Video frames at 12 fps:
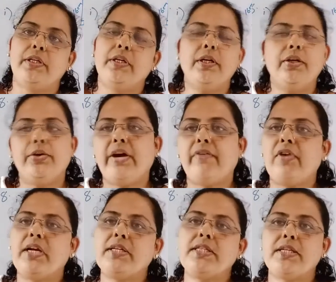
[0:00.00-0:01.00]
You have done
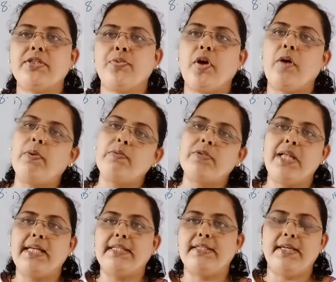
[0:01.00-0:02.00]
such problems
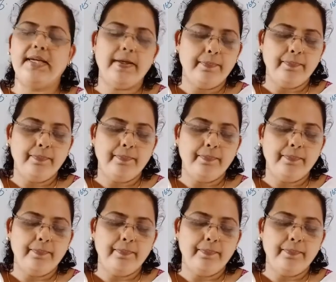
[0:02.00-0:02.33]
last year.